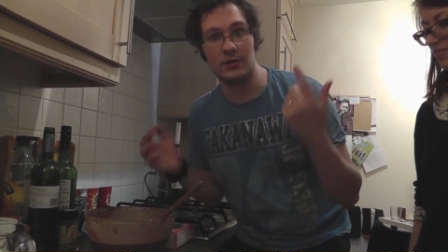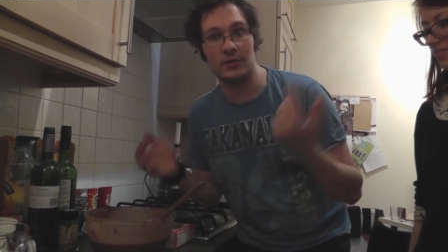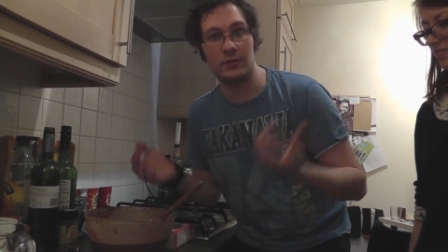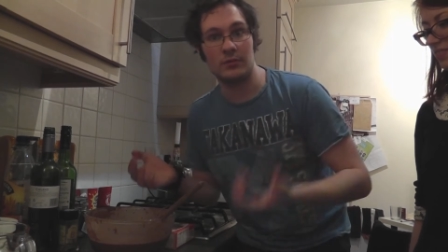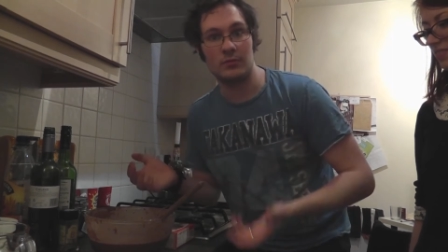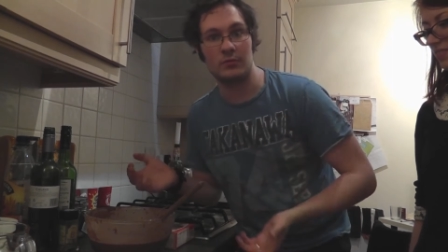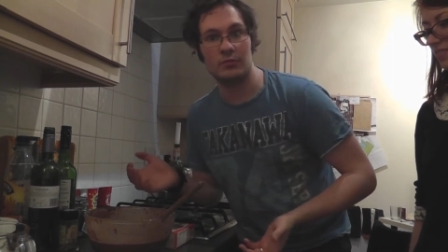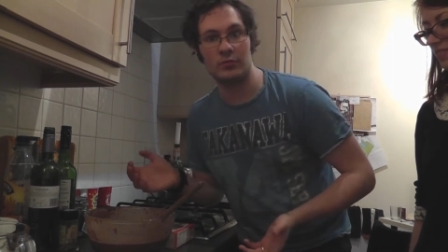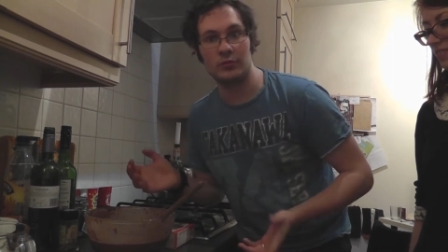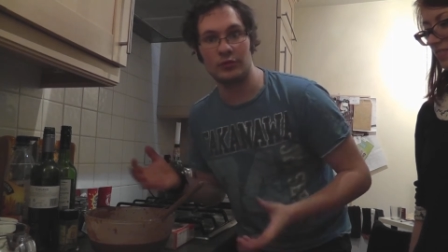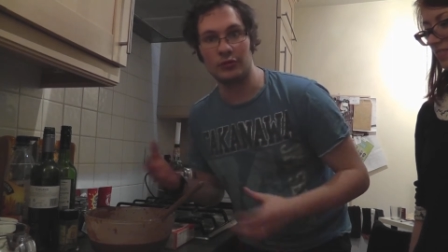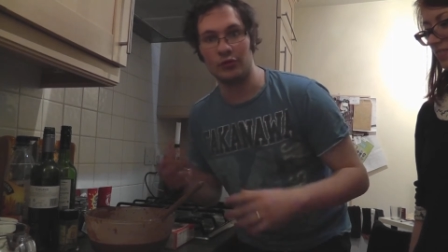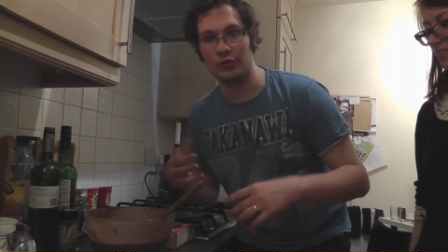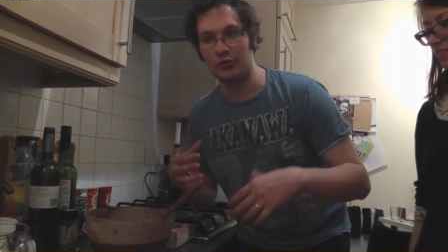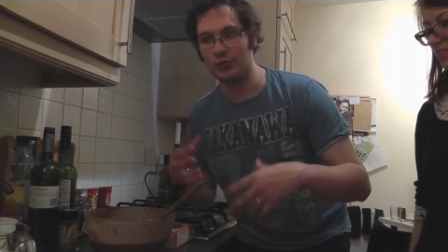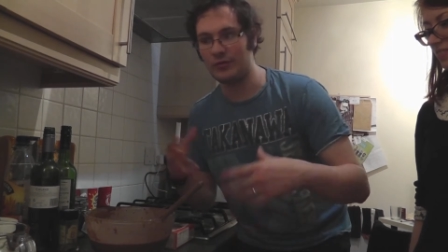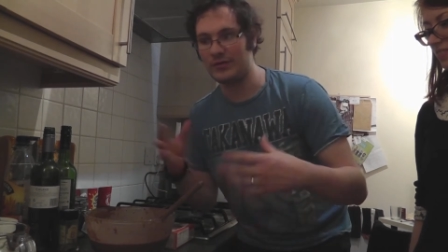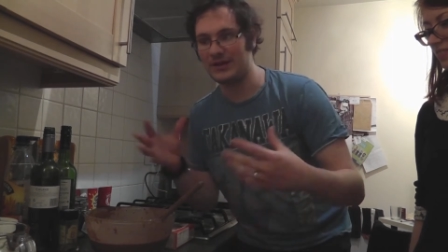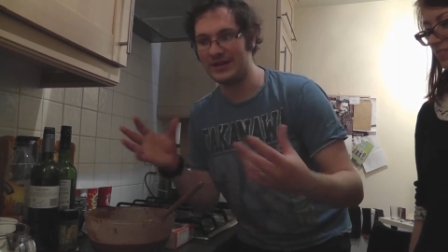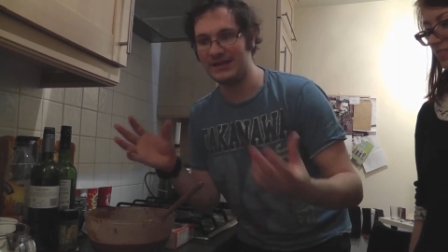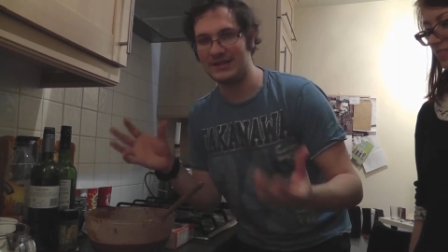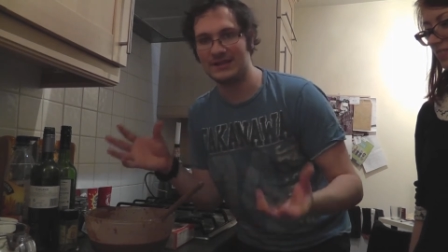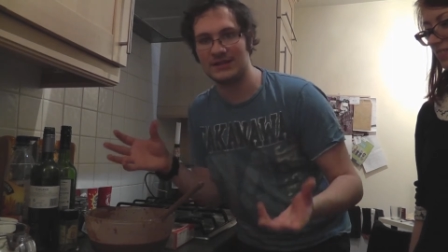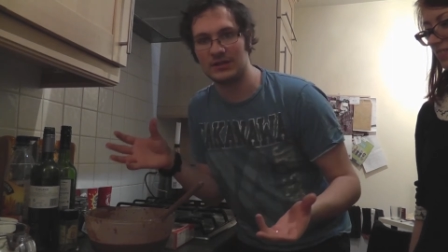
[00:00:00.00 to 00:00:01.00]
you
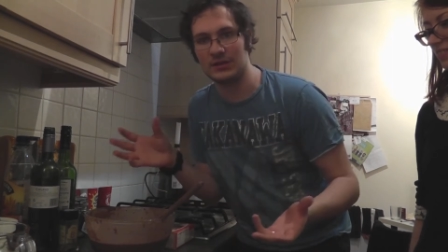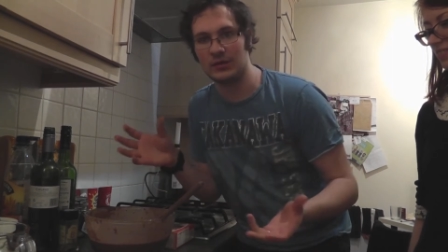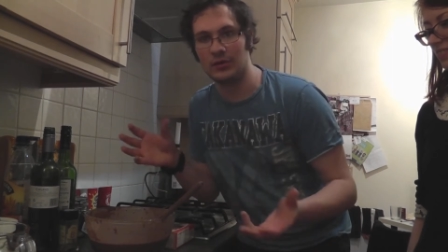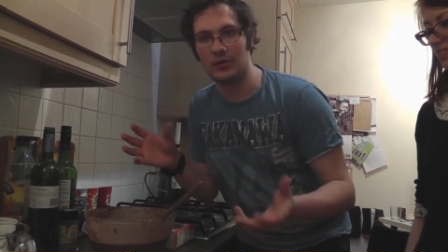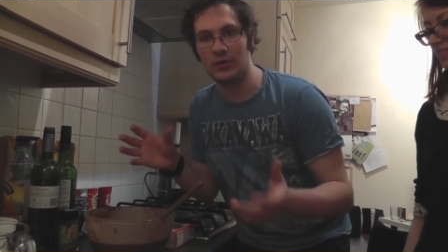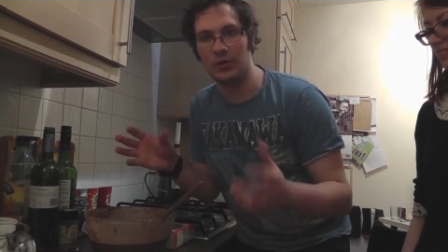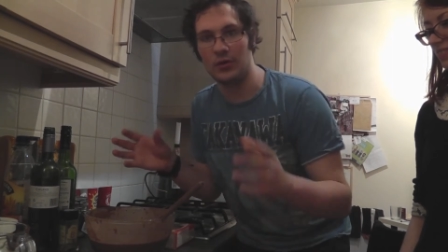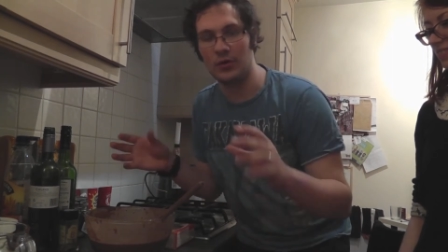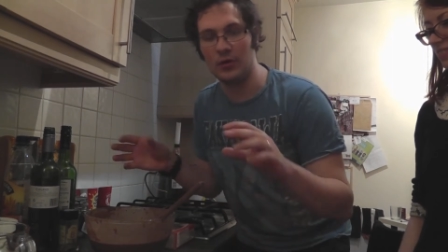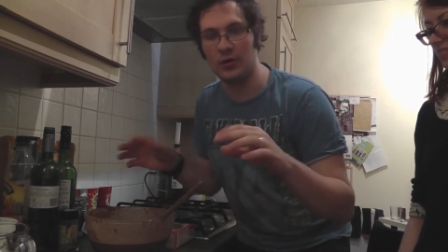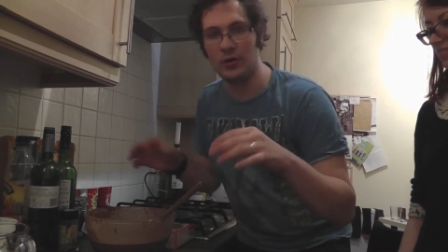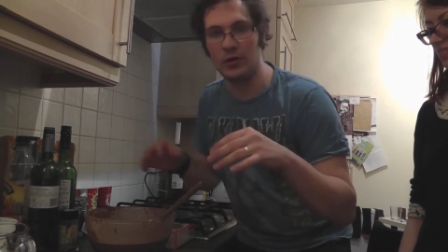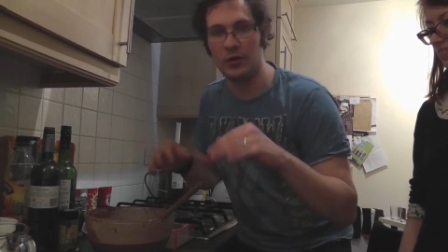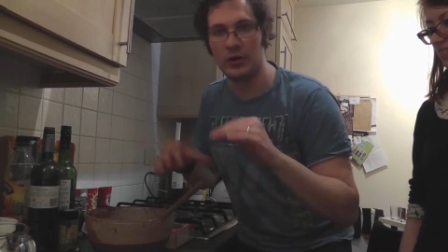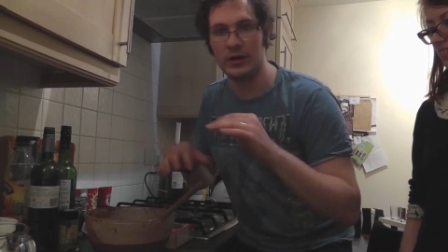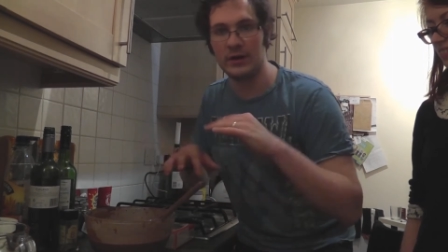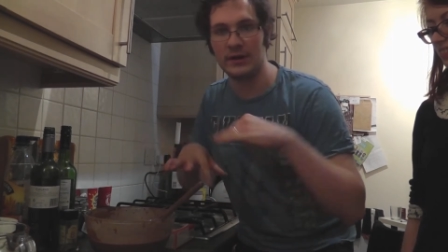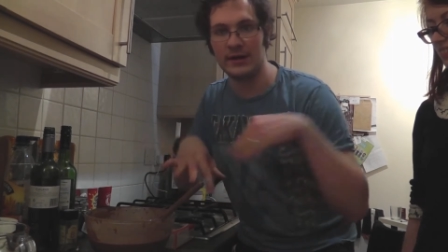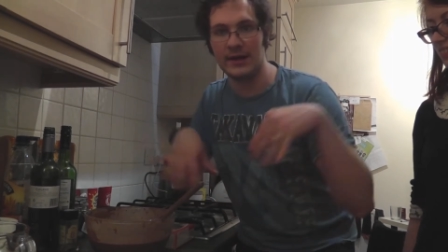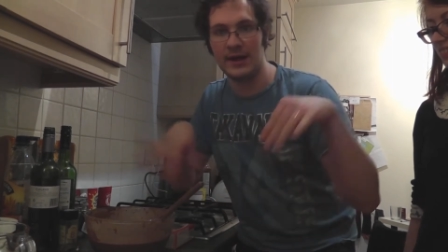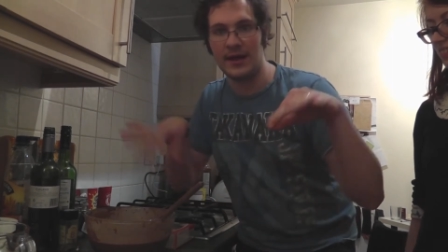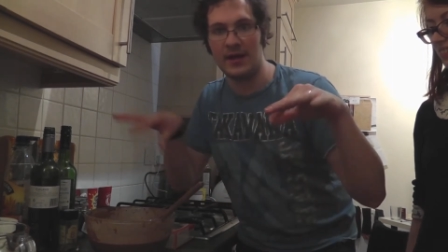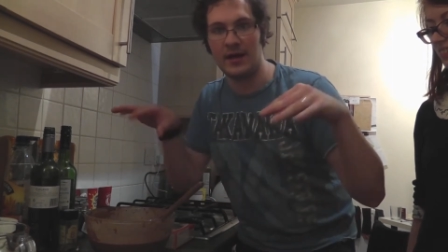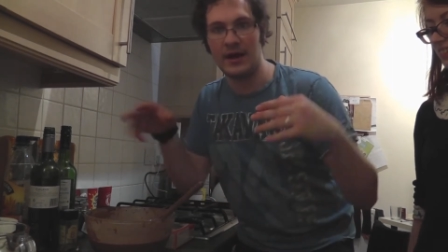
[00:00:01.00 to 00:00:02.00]
grease or
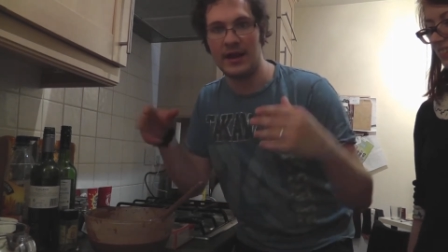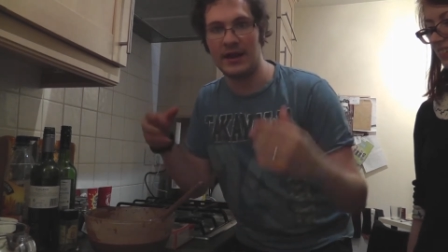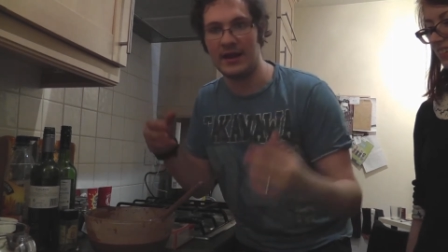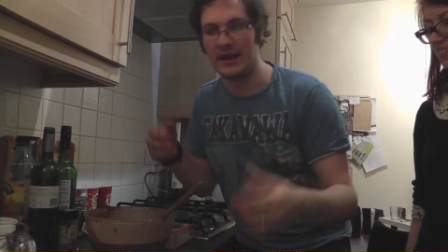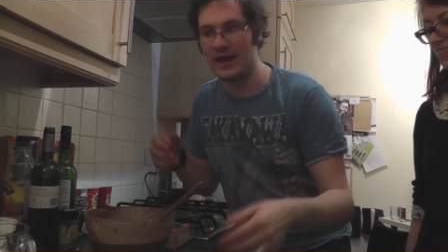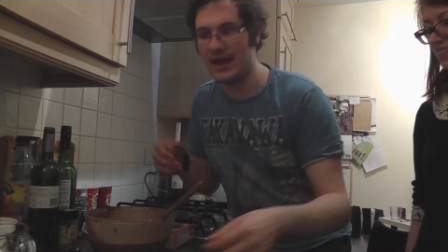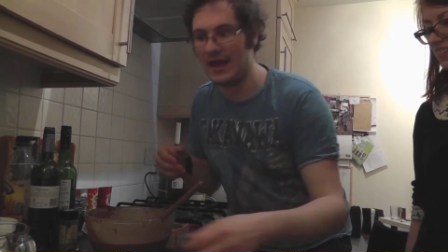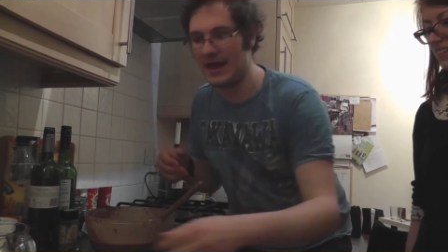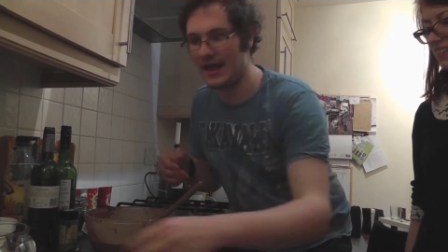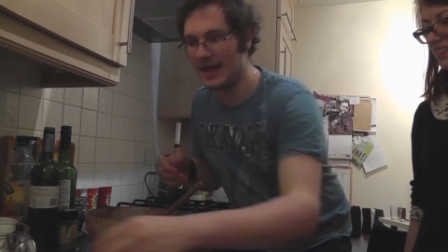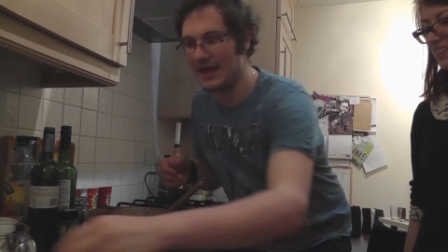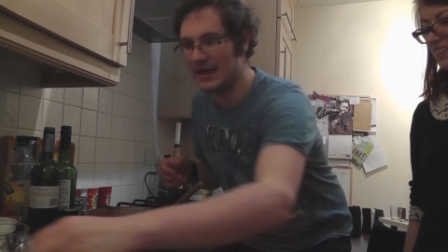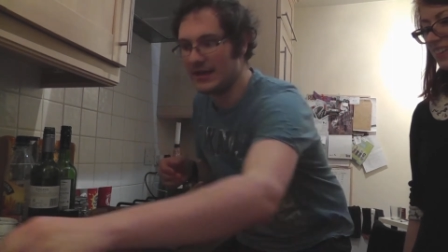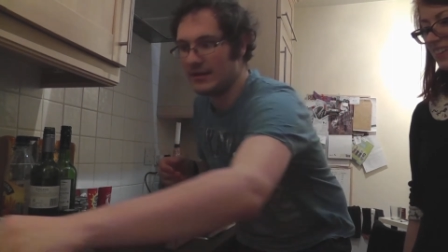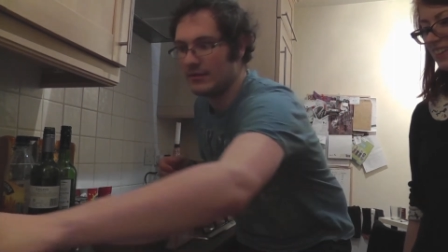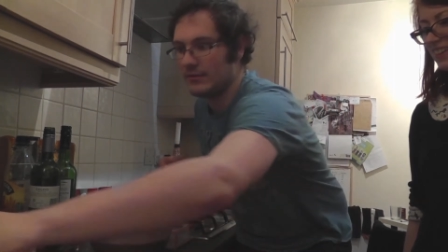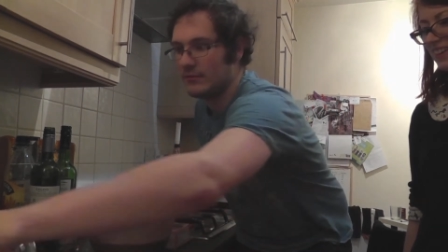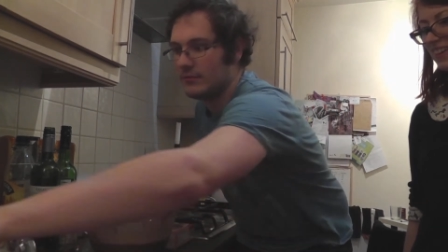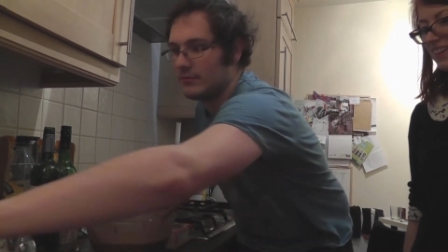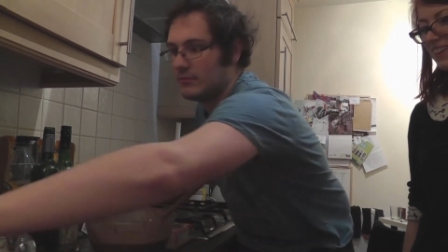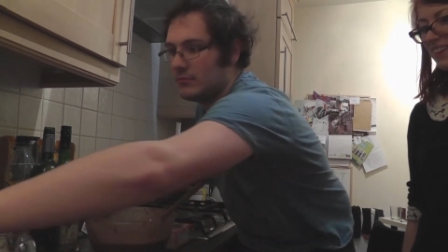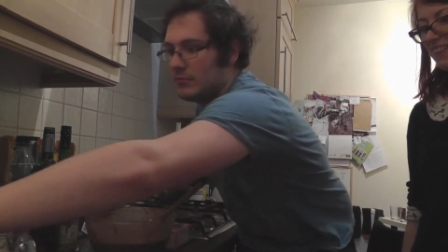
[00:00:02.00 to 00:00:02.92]
line a